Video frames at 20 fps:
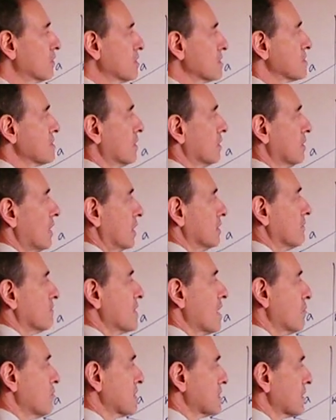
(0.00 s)
so none of
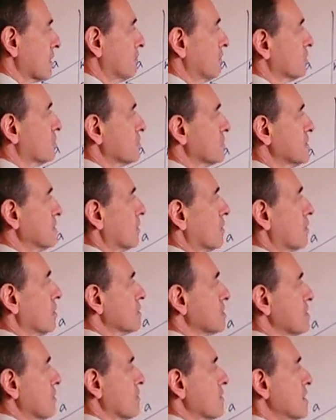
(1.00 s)
them is equal to zero,
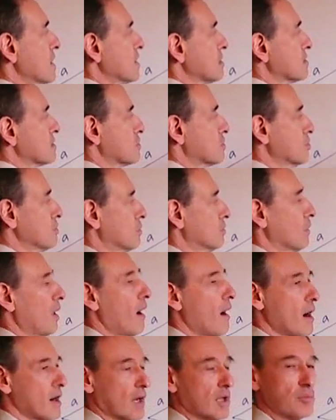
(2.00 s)
so these two
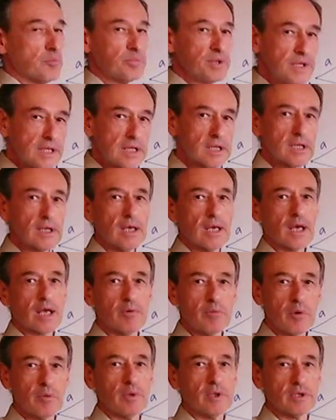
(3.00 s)
are completely
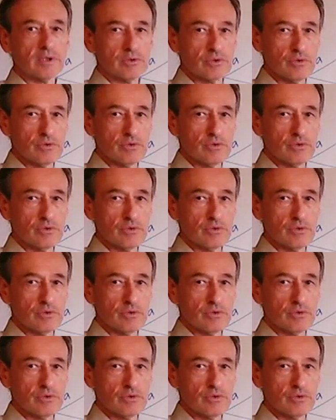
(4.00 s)
equivalent